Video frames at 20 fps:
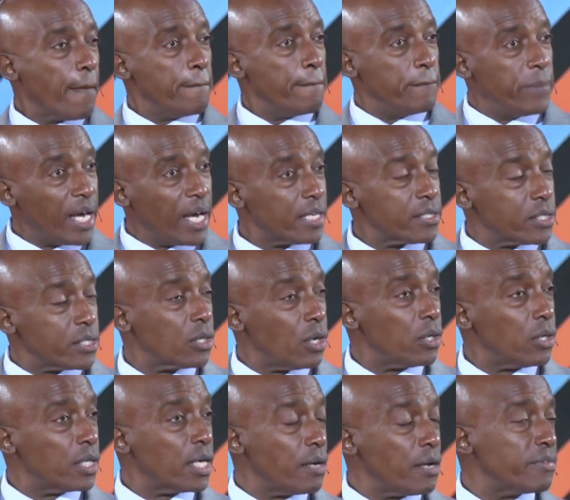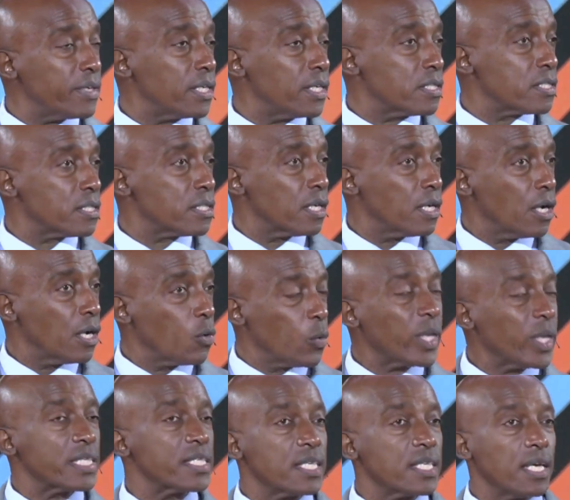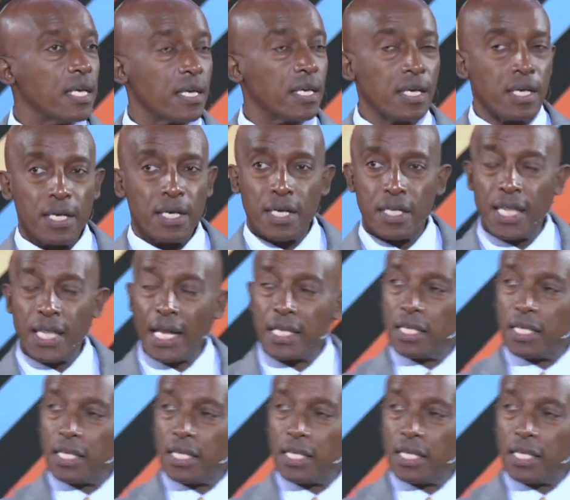based on the evidence, we see that